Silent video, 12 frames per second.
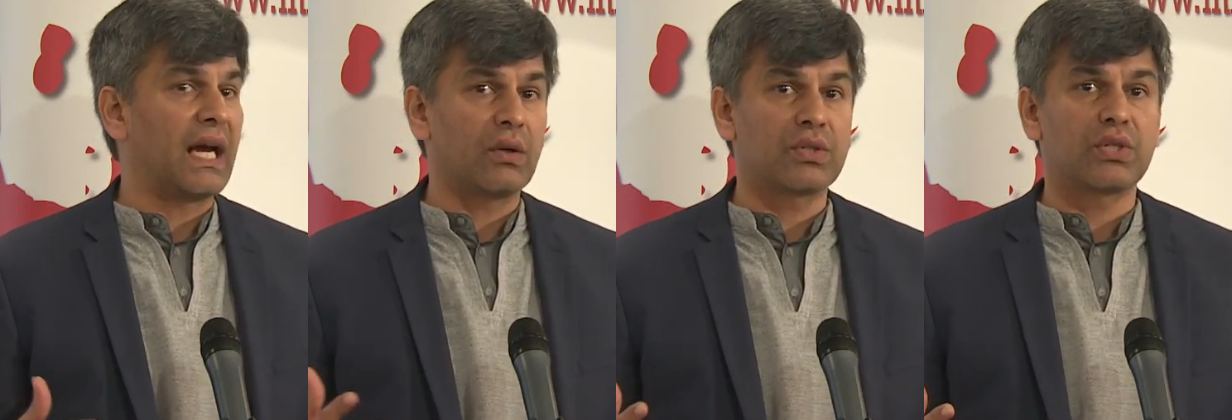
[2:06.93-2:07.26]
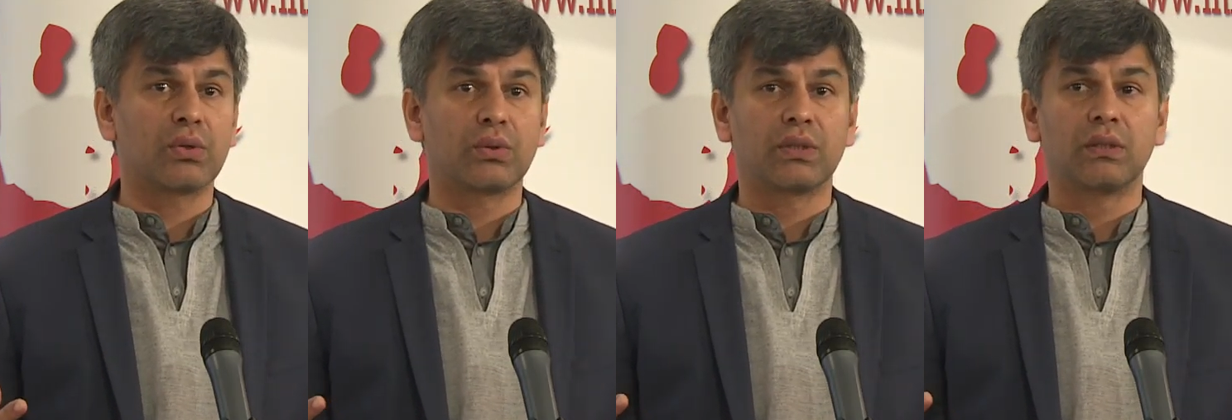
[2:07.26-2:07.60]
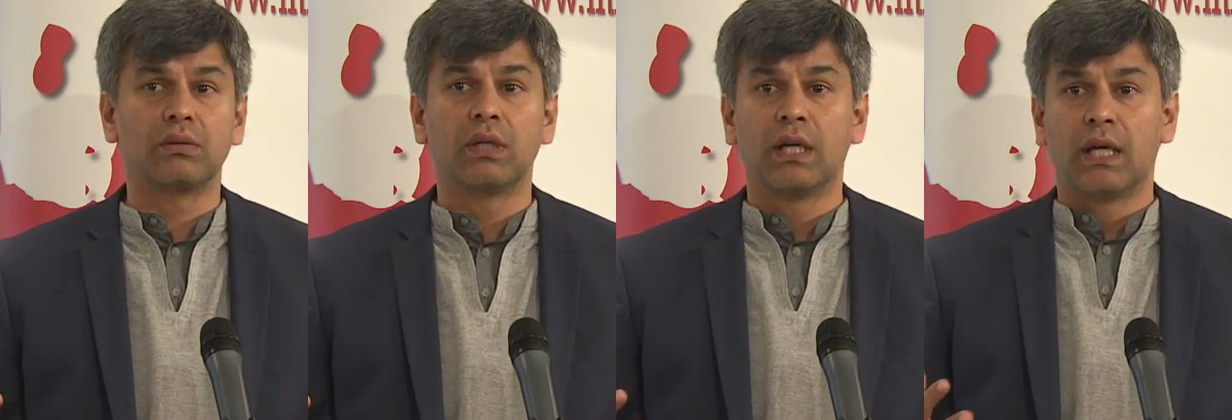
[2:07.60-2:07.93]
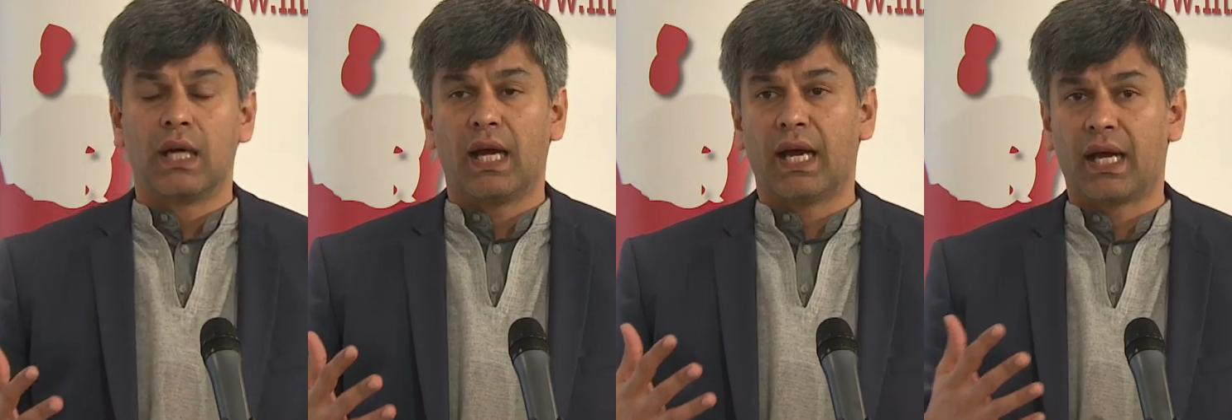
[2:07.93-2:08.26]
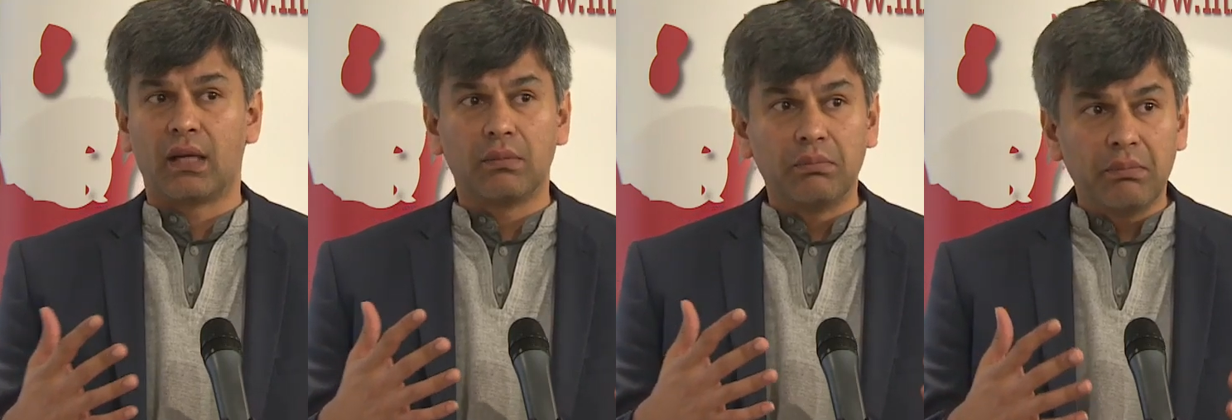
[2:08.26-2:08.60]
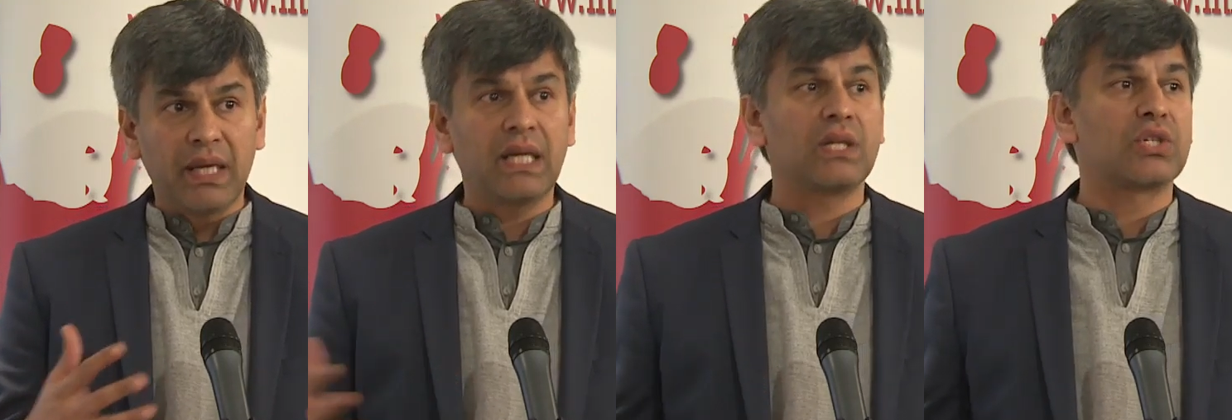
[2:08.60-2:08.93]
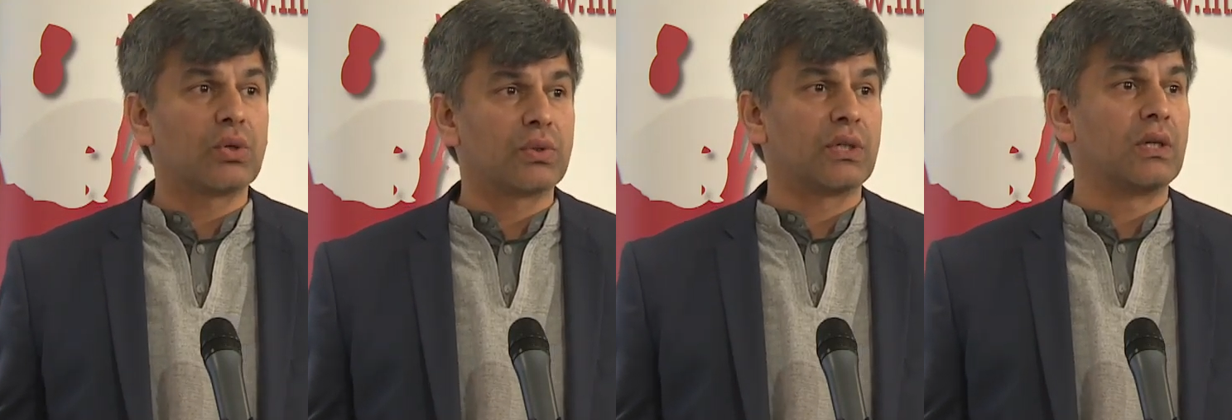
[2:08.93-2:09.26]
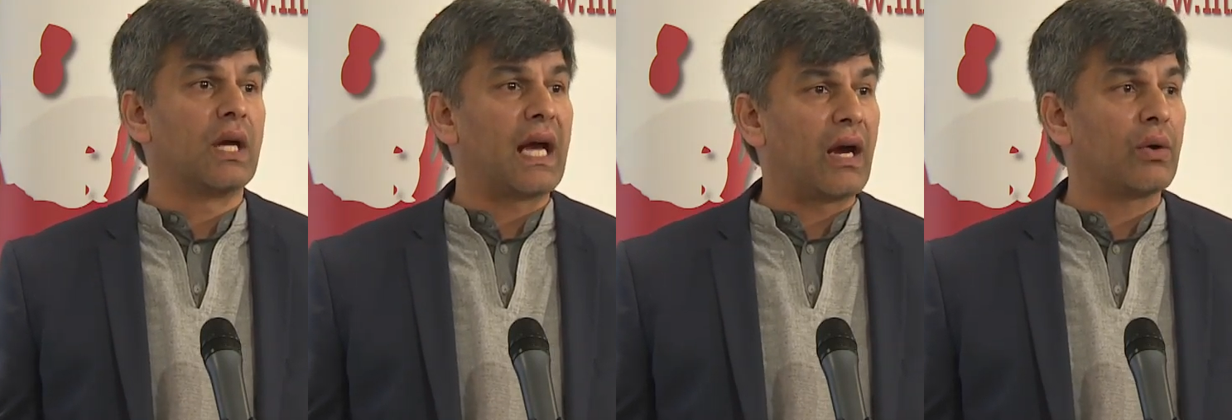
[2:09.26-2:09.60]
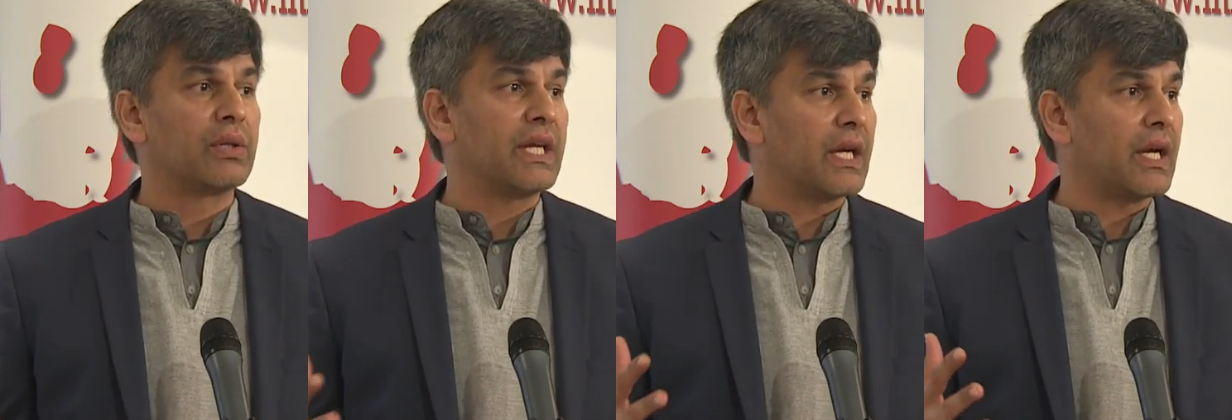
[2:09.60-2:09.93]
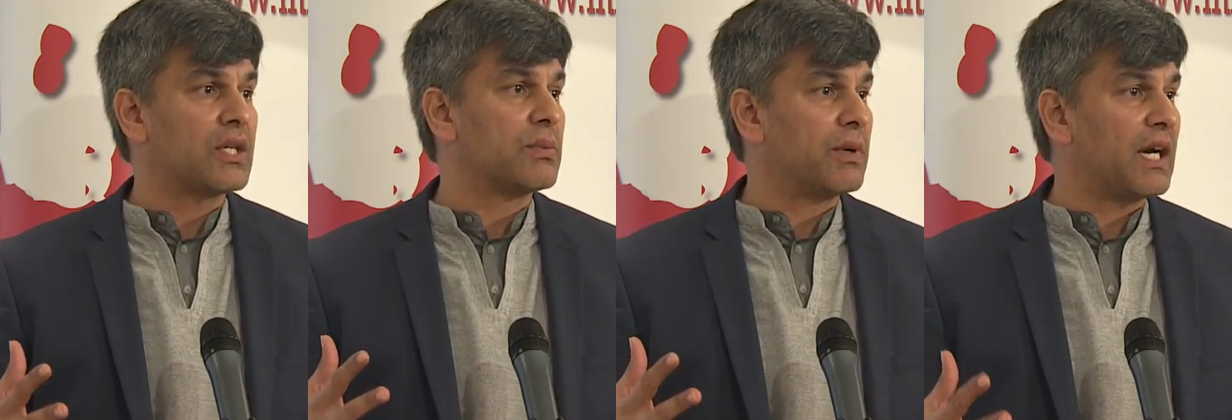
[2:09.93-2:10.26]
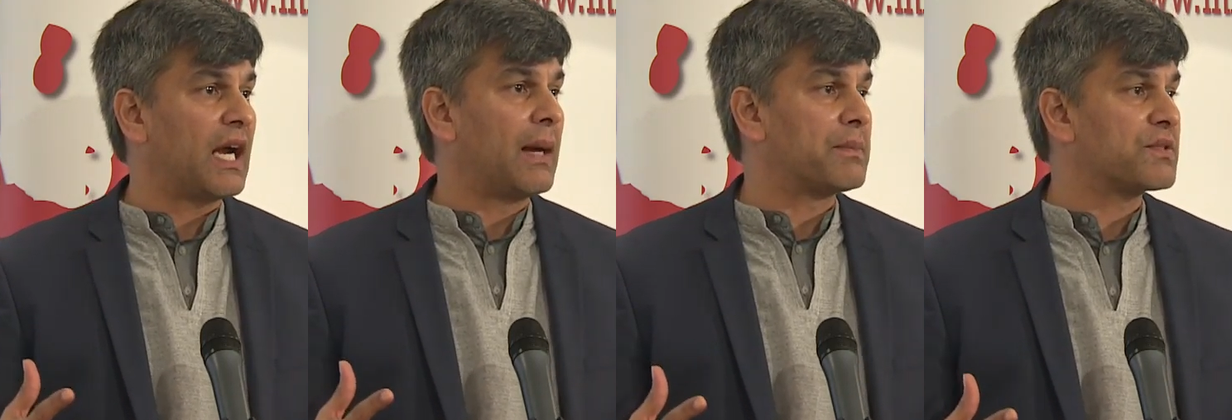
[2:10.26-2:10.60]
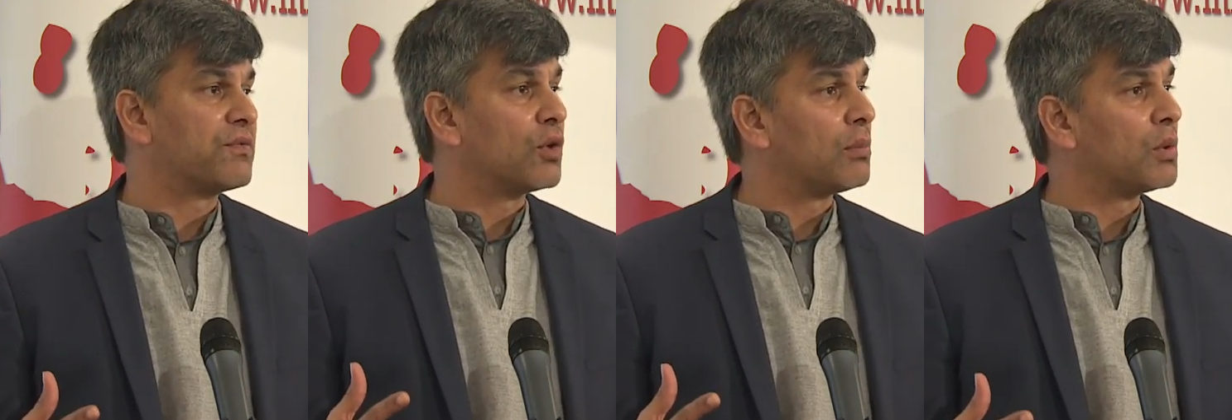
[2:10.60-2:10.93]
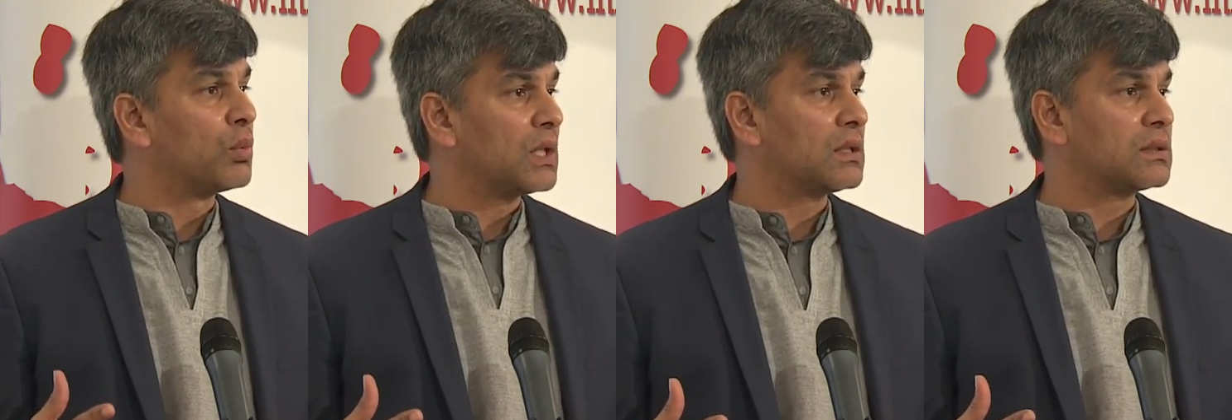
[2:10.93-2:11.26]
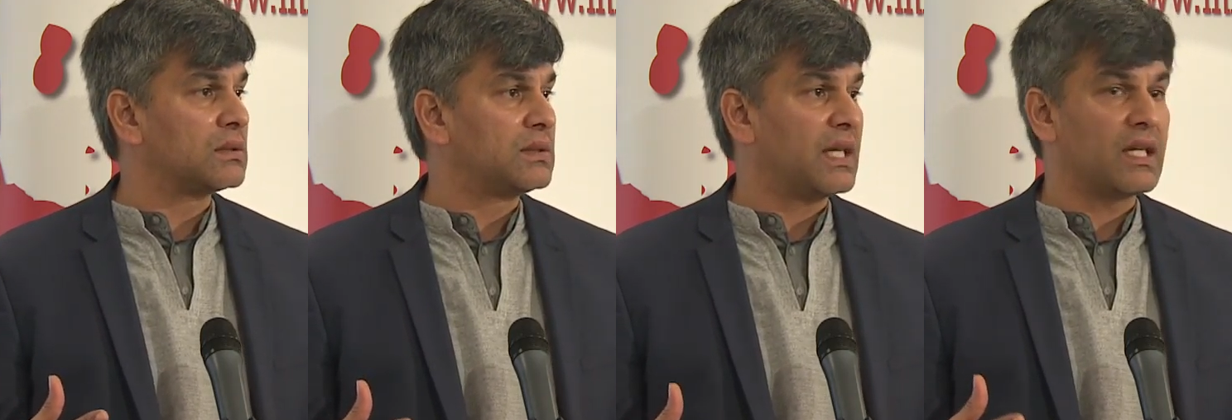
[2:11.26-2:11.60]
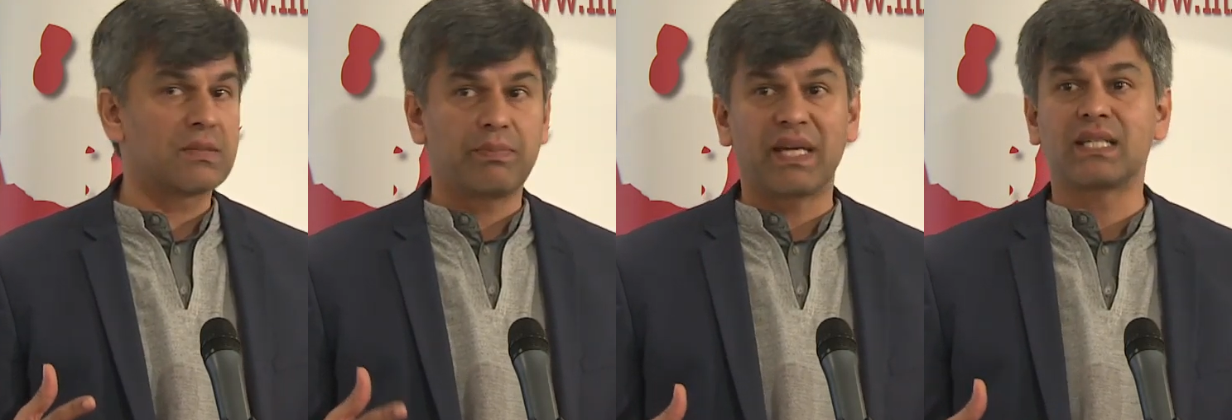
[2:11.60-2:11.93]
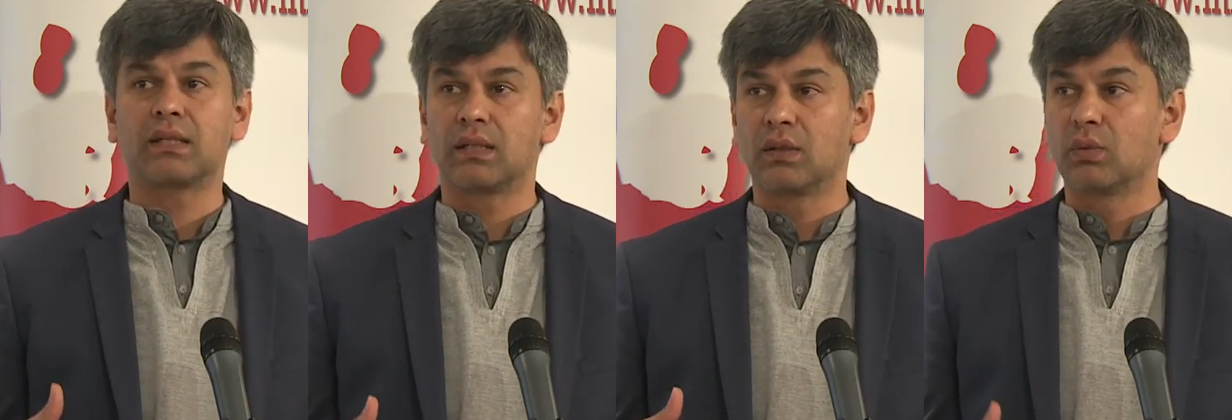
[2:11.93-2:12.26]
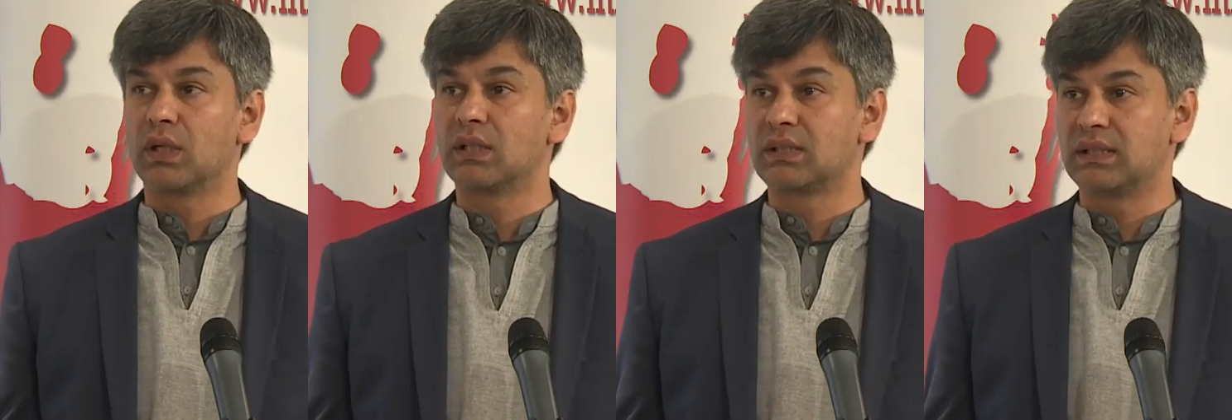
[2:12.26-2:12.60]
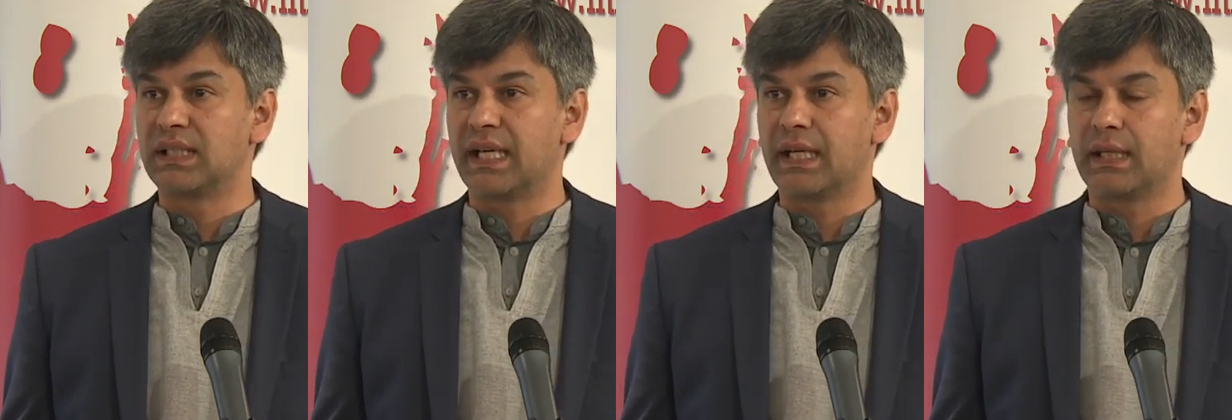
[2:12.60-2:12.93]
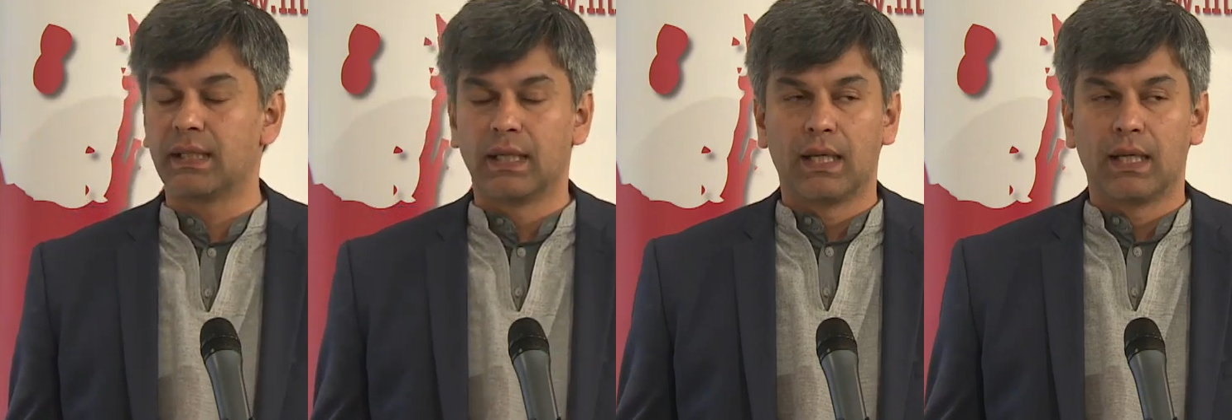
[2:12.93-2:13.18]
Our children and many children, how are they going to perhaps form a world that is better than the world today?